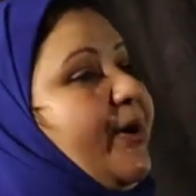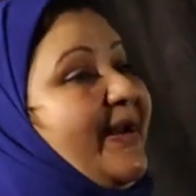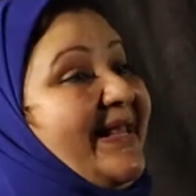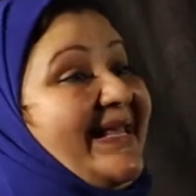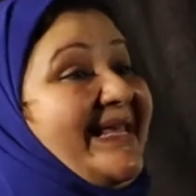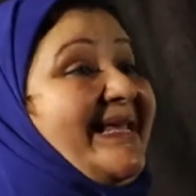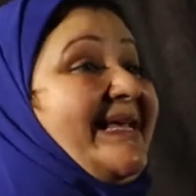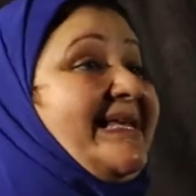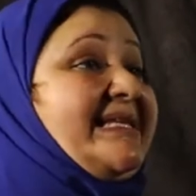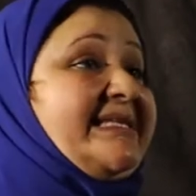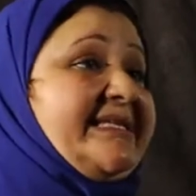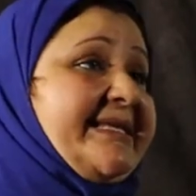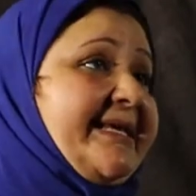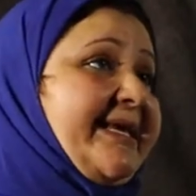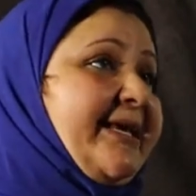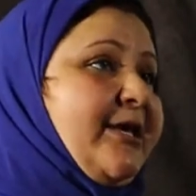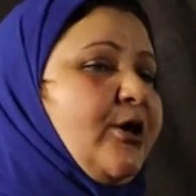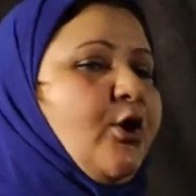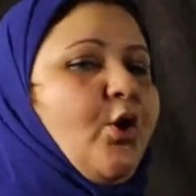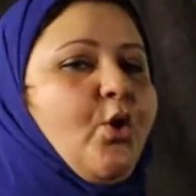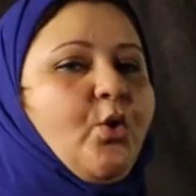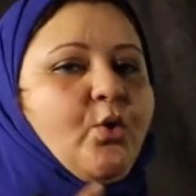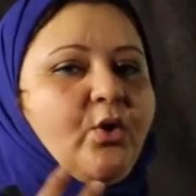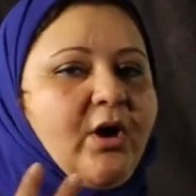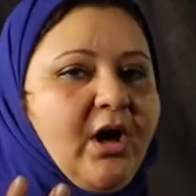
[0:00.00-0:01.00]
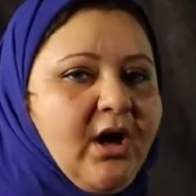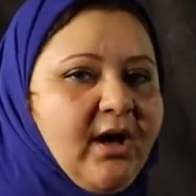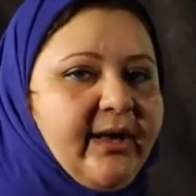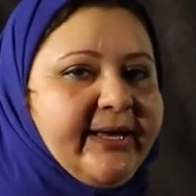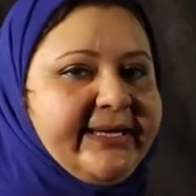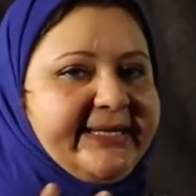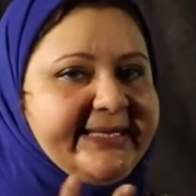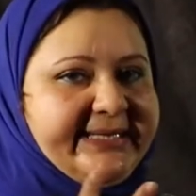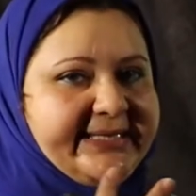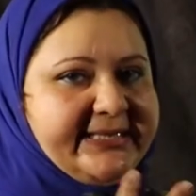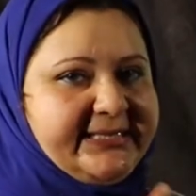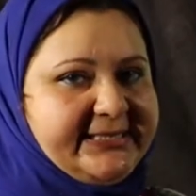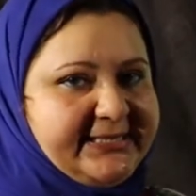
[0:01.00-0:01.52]
ED or
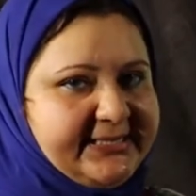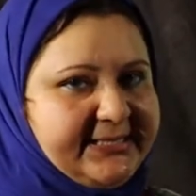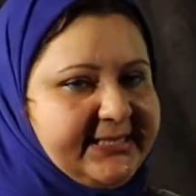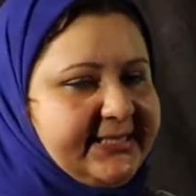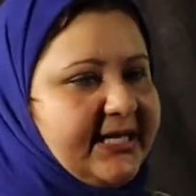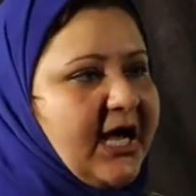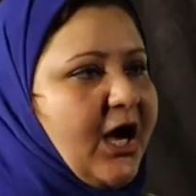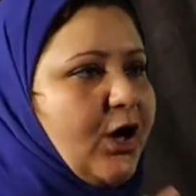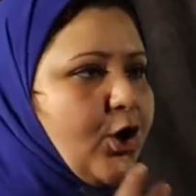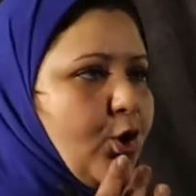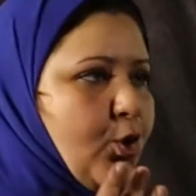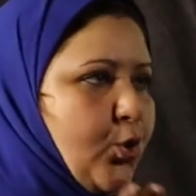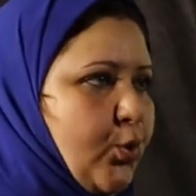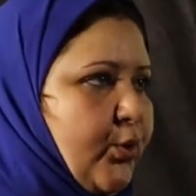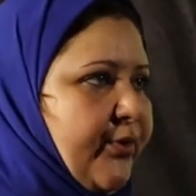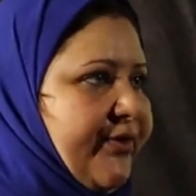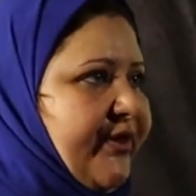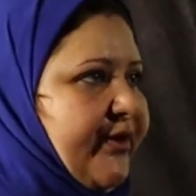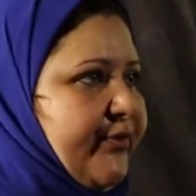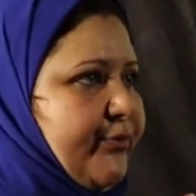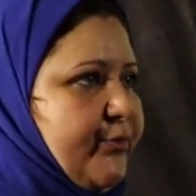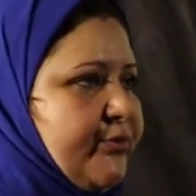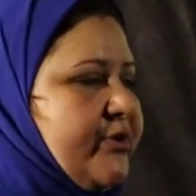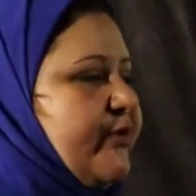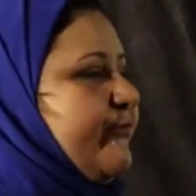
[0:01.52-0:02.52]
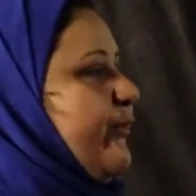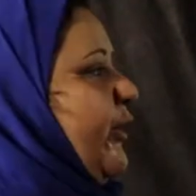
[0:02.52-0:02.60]
IED according to the